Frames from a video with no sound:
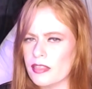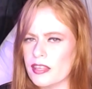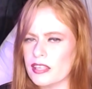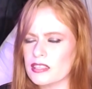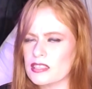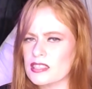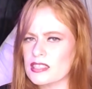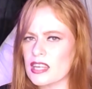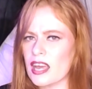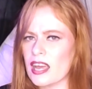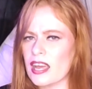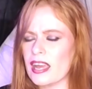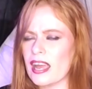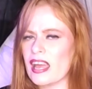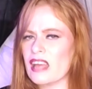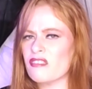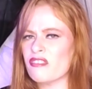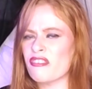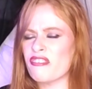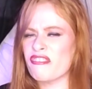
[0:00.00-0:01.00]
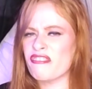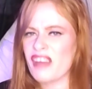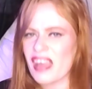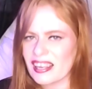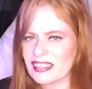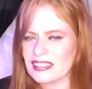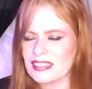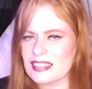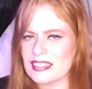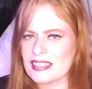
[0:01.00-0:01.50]
that say
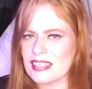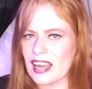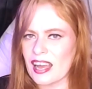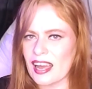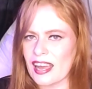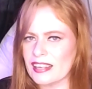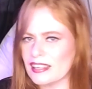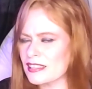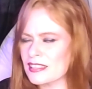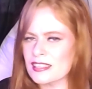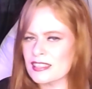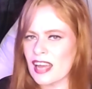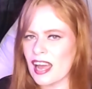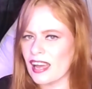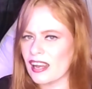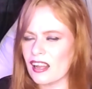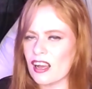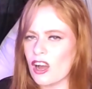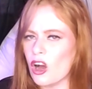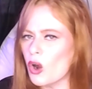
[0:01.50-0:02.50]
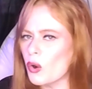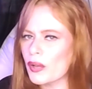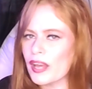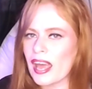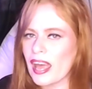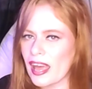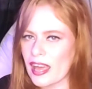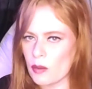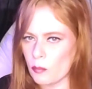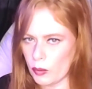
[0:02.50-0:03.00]
infanticide is not
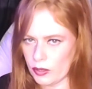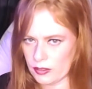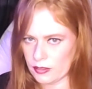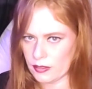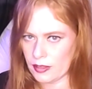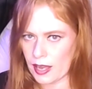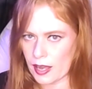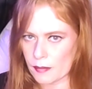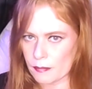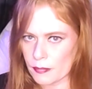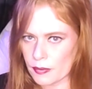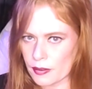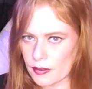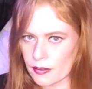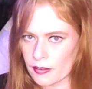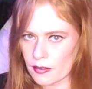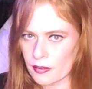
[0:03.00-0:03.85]
okay with them.